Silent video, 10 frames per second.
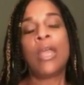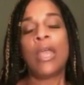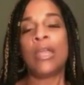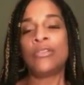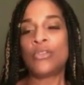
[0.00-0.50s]

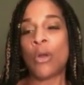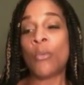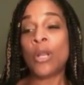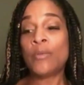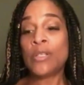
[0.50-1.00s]
And so I
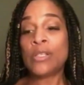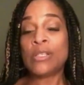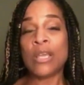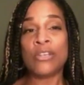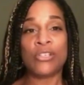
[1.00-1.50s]
went up to the
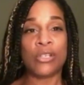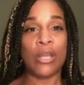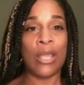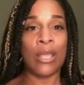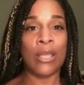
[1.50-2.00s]
station,
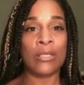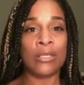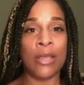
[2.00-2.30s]
and